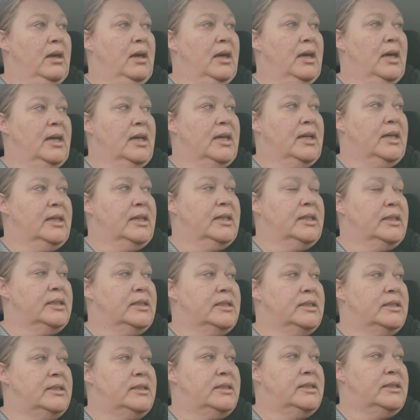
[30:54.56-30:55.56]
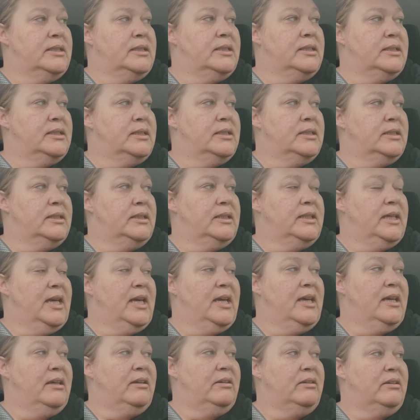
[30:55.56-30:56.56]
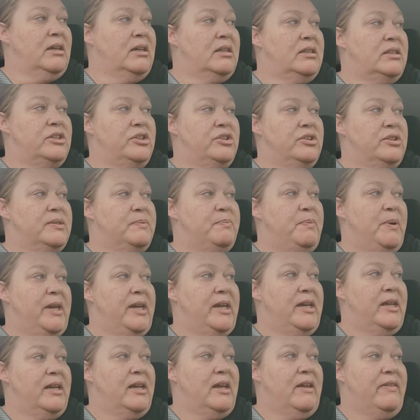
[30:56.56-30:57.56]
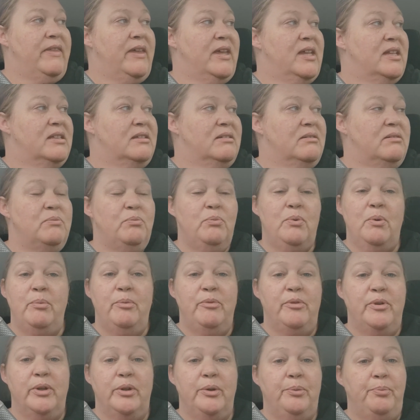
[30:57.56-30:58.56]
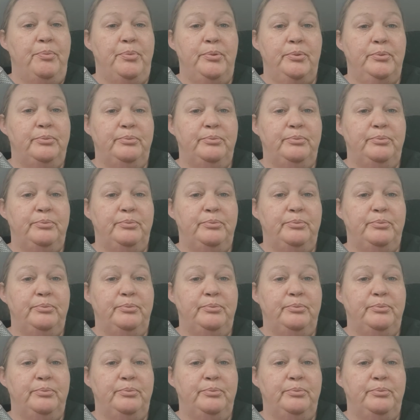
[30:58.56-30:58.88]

And yeah, it's just been, and then when we got up,